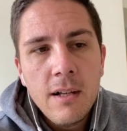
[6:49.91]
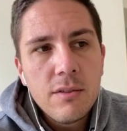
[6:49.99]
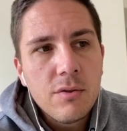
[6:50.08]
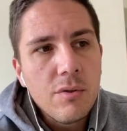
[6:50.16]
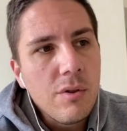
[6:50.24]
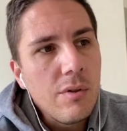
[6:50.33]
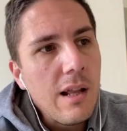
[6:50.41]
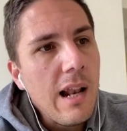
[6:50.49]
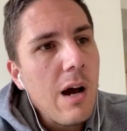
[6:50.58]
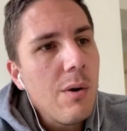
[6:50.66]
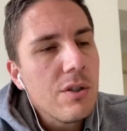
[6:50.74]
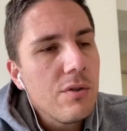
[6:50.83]
So it'll
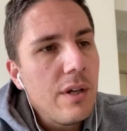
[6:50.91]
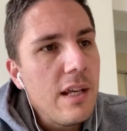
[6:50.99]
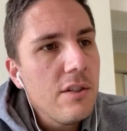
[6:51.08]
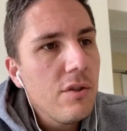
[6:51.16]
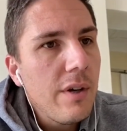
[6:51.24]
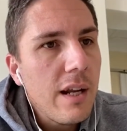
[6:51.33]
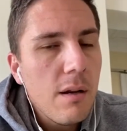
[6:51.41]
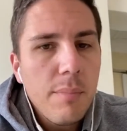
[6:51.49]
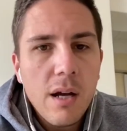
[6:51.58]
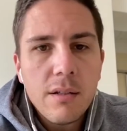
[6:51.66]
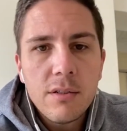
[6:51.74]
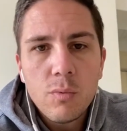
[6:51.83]
allow us to integrate
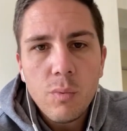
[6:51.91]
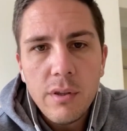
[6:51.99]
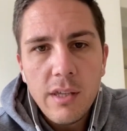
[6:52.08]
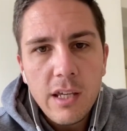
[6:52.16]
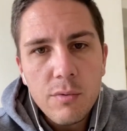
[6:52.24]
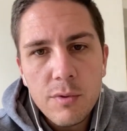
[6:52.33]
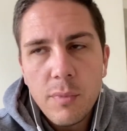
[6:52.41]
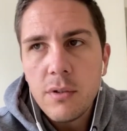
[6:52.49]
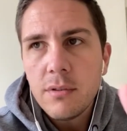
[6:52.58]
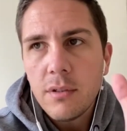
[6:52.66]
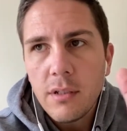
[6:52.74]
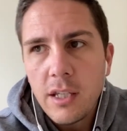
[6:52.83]
Unbounce with
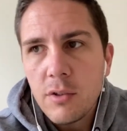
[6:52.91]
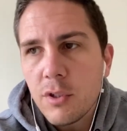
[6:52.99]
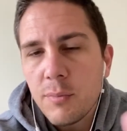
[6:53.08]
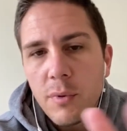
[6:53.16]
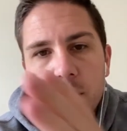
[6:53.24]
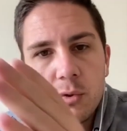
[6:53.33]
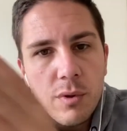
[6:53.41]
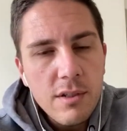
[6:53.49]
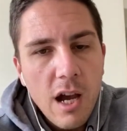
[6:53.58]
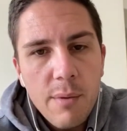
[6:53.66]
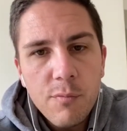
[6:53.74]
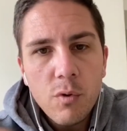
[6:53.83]
GetResponse, and GetResponse with
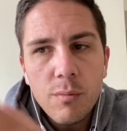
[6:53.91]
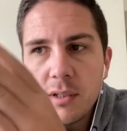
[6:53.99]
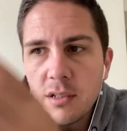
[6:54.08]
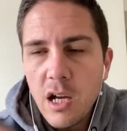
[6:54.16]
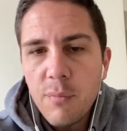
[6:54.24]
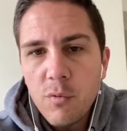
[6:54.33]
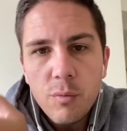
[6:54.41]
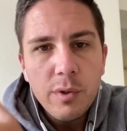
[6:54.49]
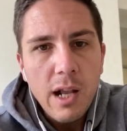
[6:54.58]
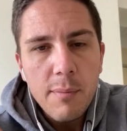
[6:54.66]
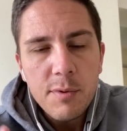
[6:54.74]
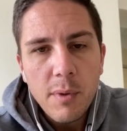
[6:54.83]
Typeform, and Typeform
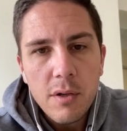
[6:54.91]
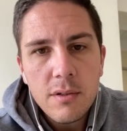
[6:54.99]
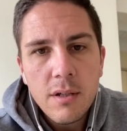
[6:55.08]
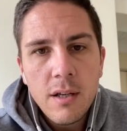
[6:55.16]
with Hubspot,